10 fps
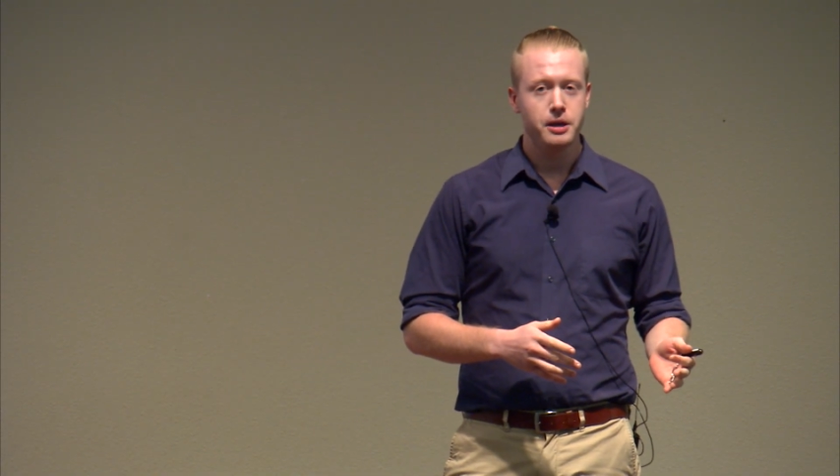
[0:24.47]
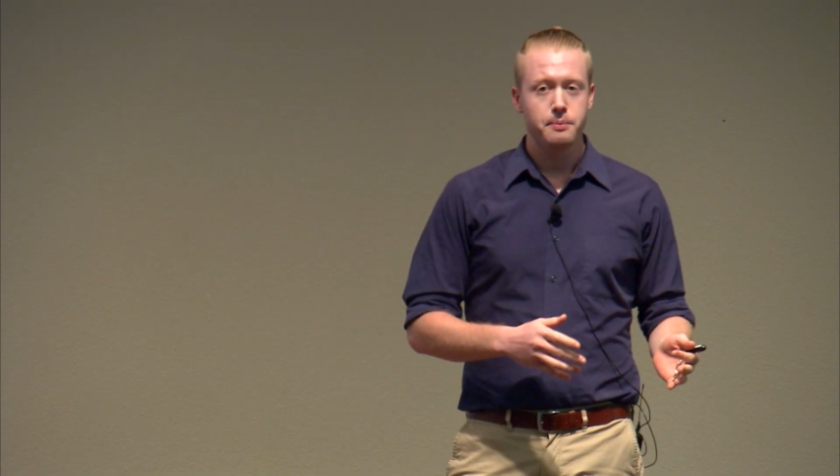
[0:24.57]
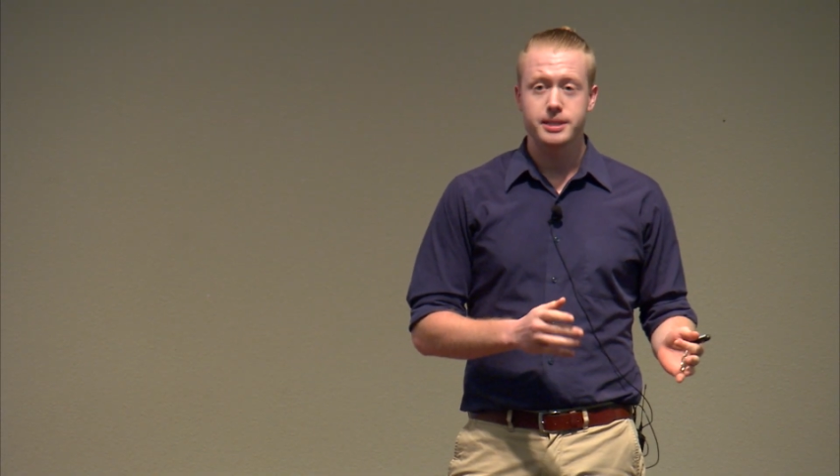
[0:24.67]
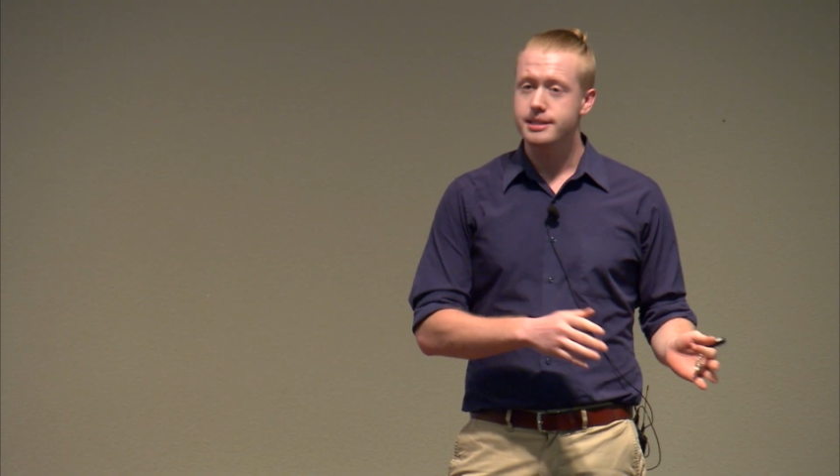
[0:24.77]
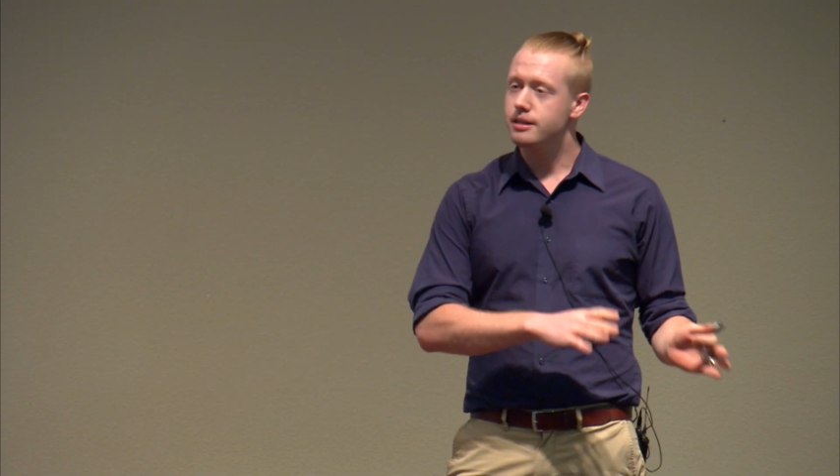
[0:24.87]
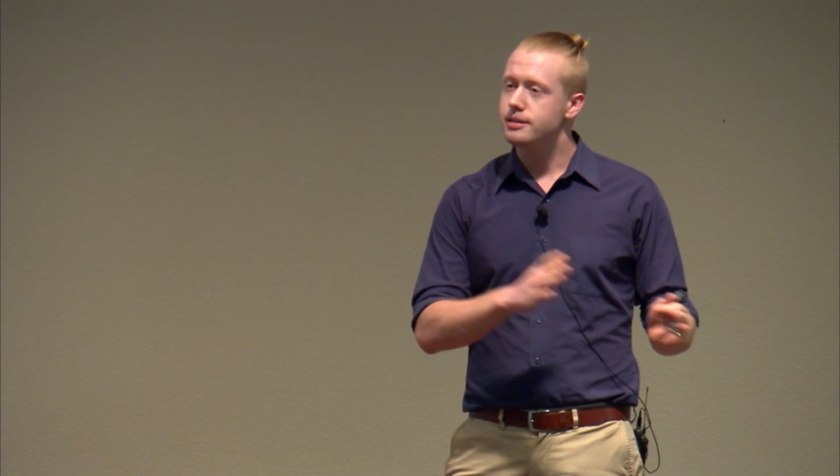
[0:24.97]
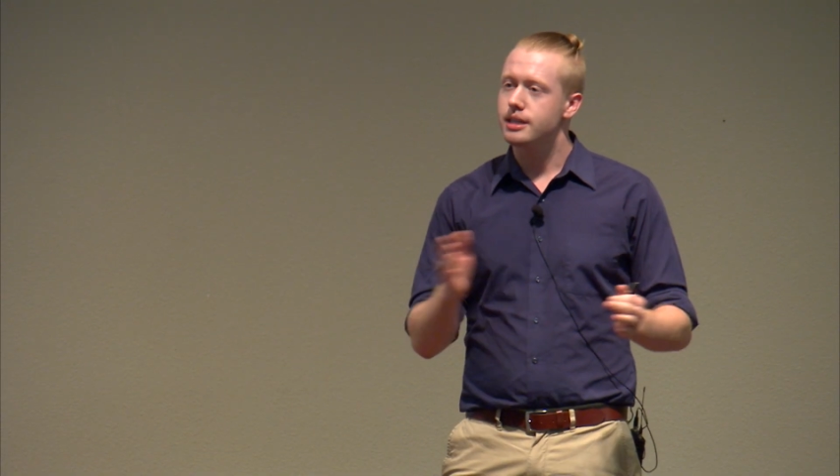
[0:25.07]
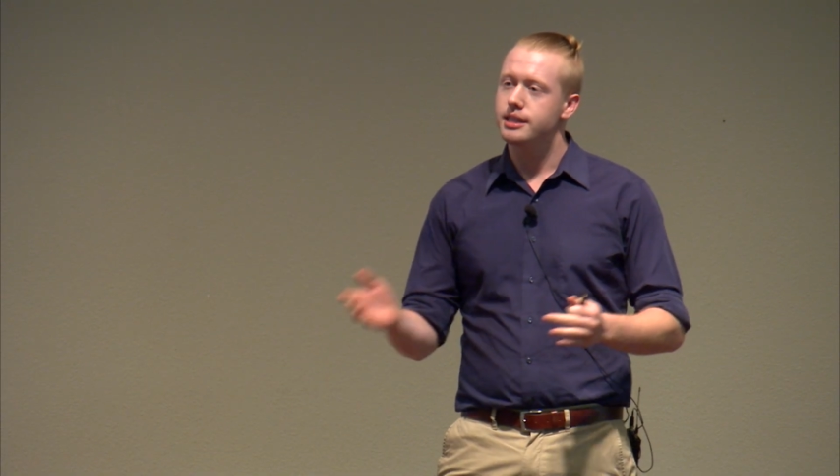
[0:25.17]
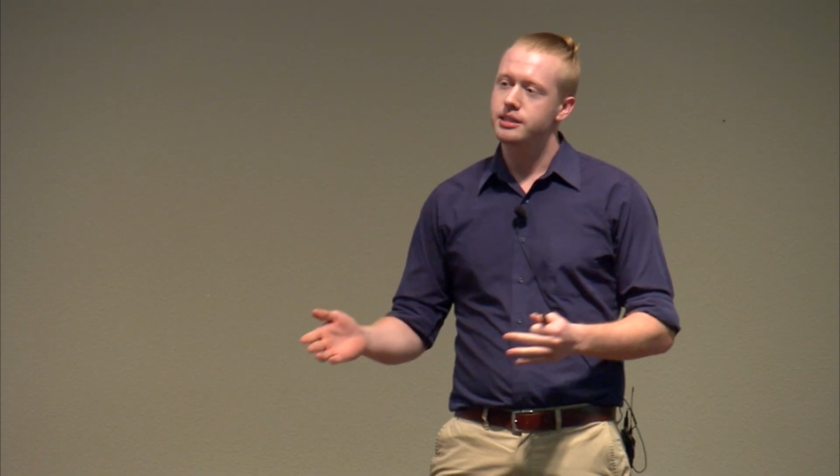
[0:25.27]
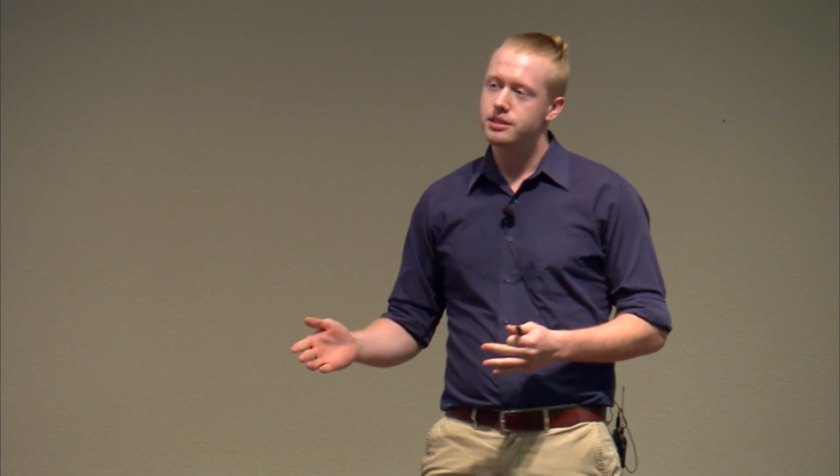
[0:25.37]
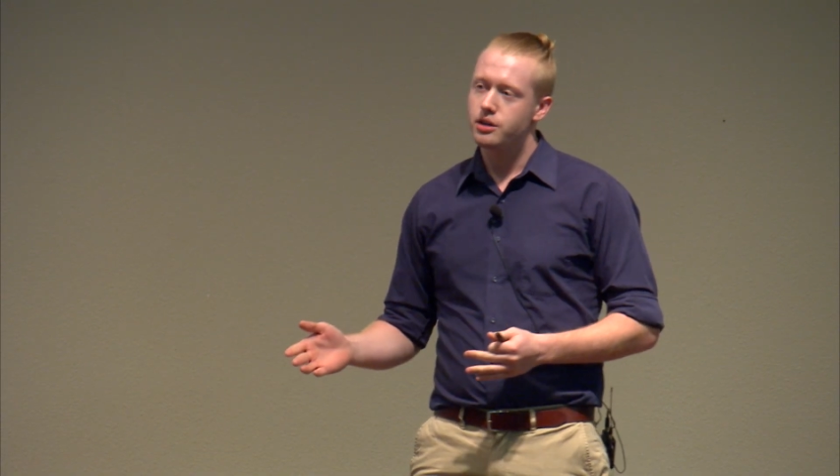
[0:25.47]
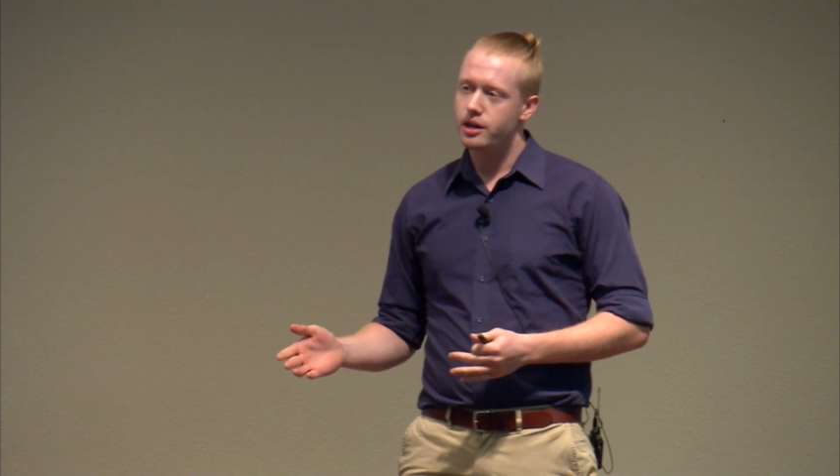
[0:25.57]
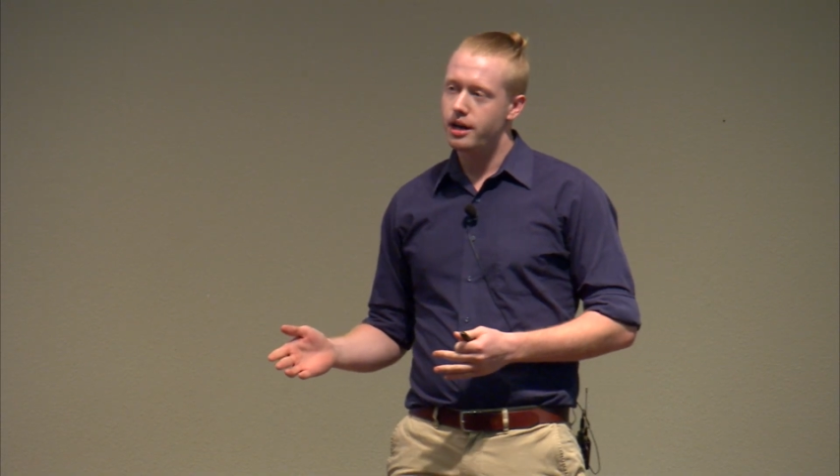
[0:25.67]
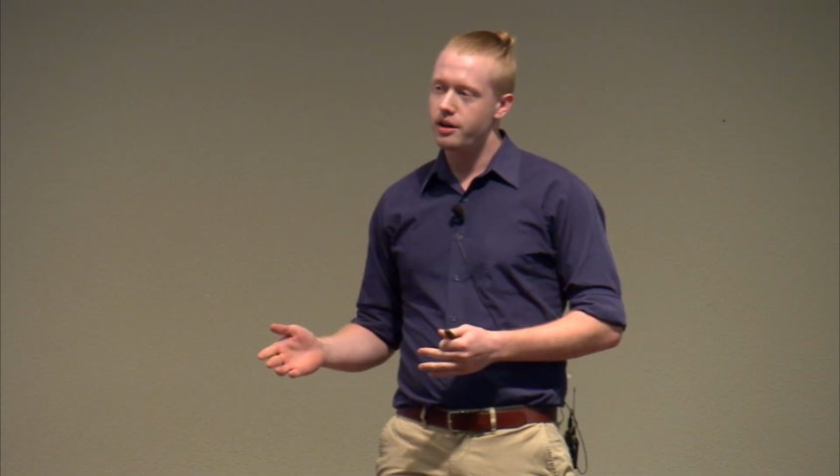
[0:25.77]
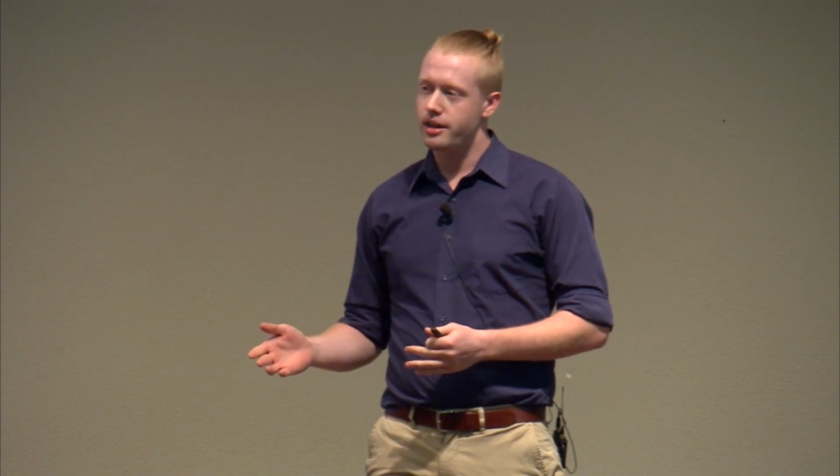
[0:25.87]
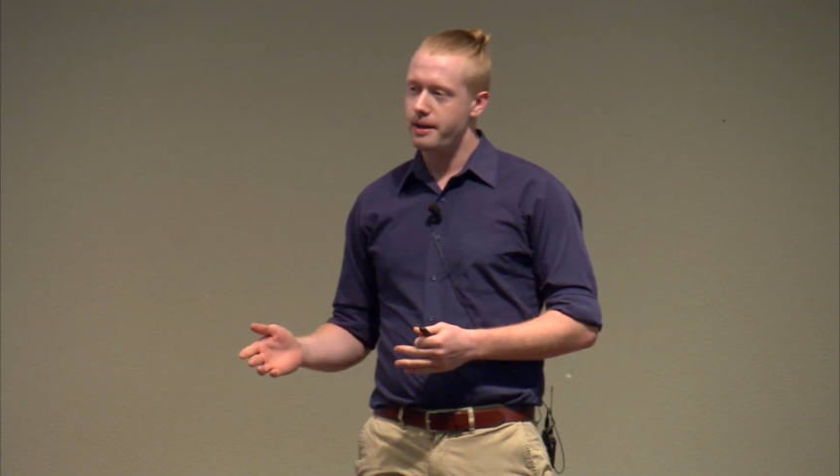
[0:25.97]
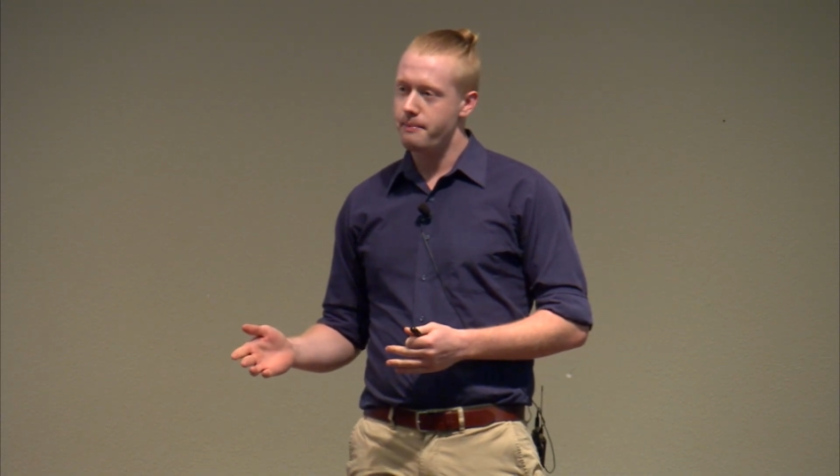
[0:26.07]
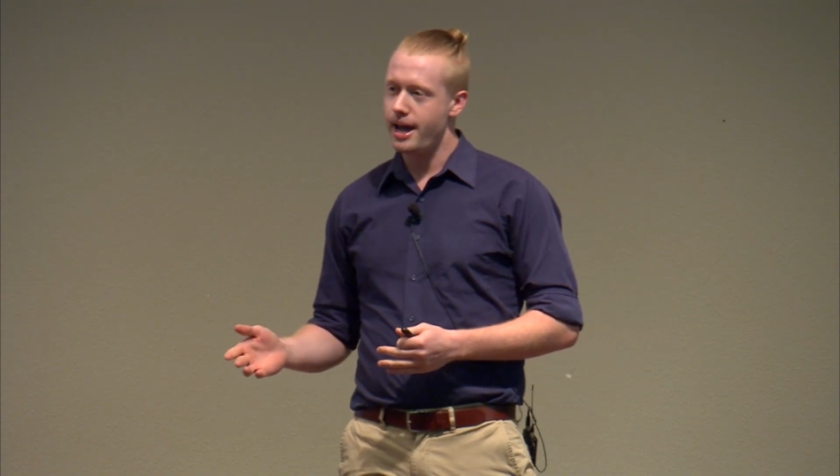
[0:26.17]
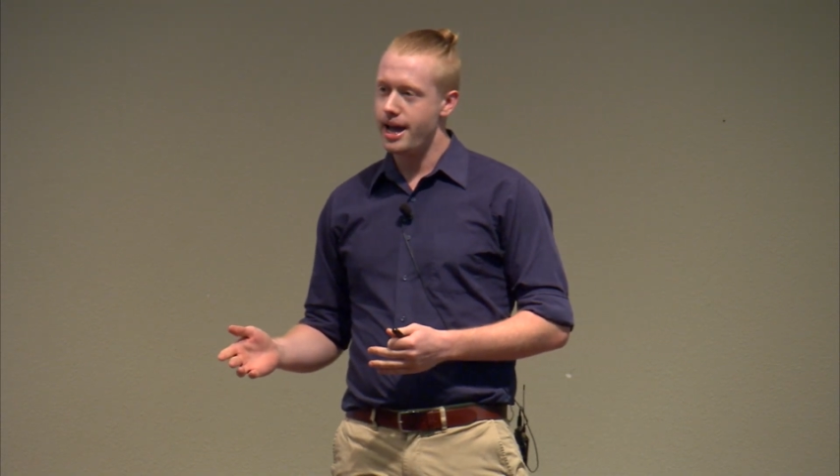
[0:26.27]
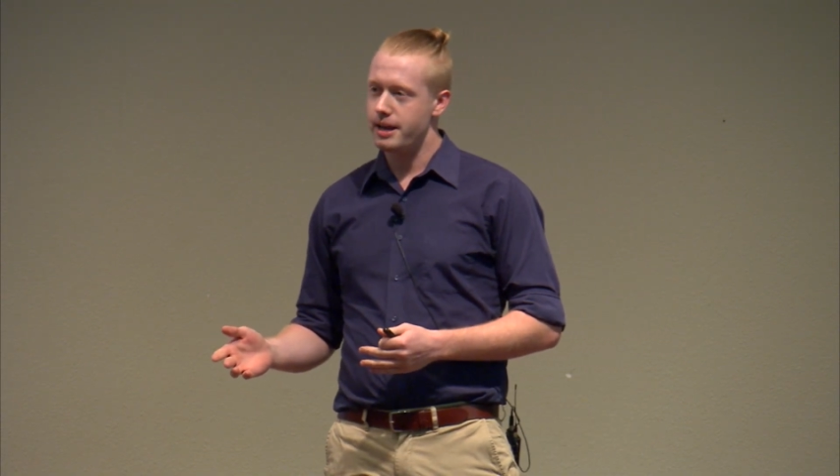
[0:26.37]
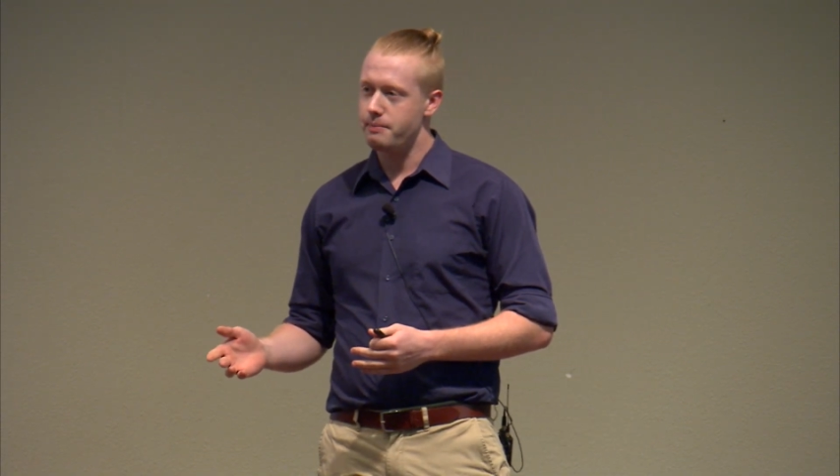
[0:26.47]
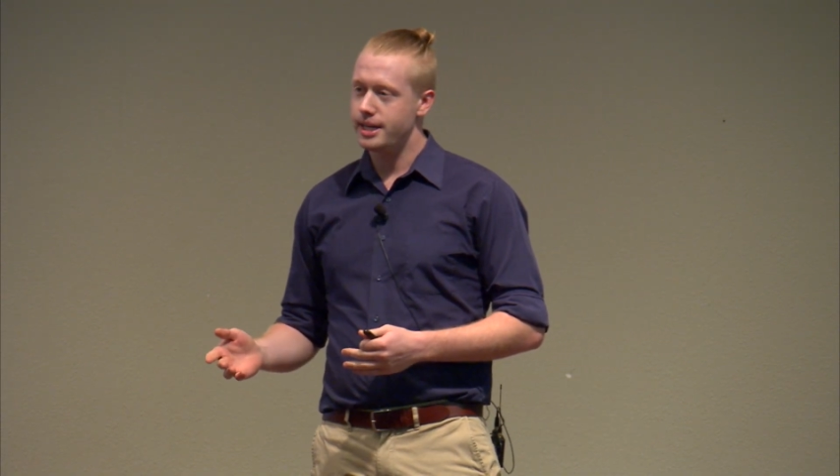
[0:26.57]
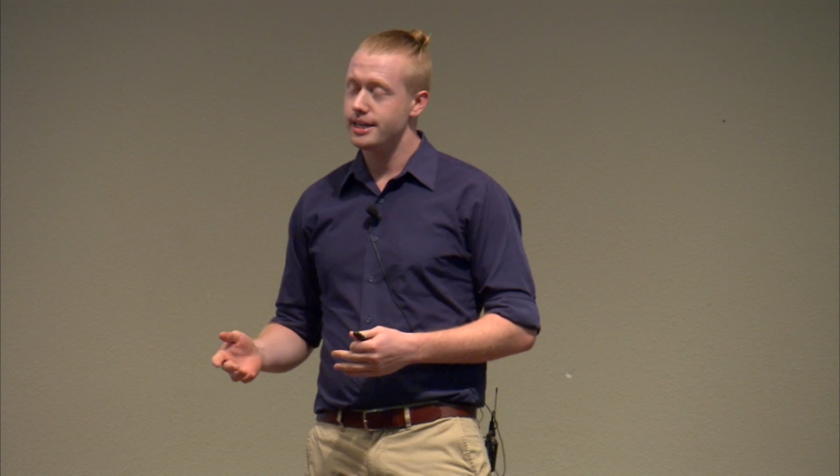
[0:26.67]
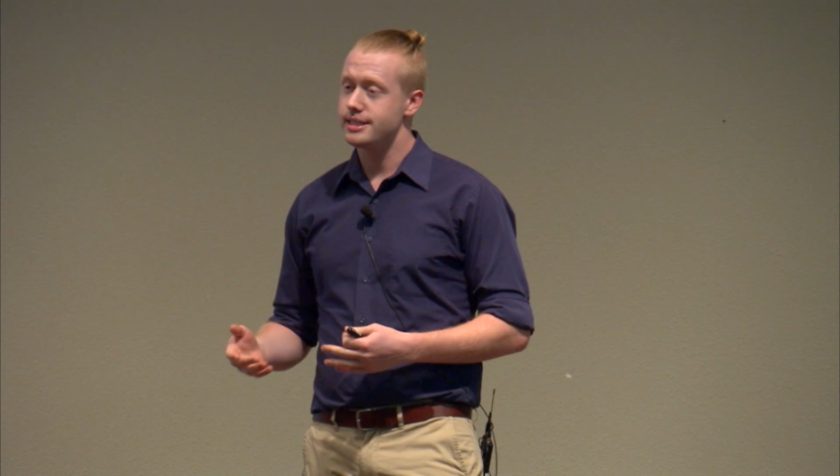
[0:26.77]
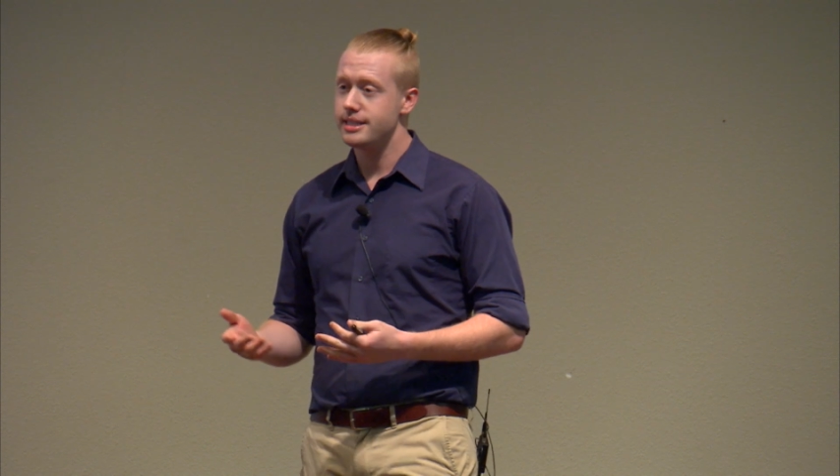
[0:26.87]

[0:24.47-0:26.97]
But sickle cell didn't start out all that bad because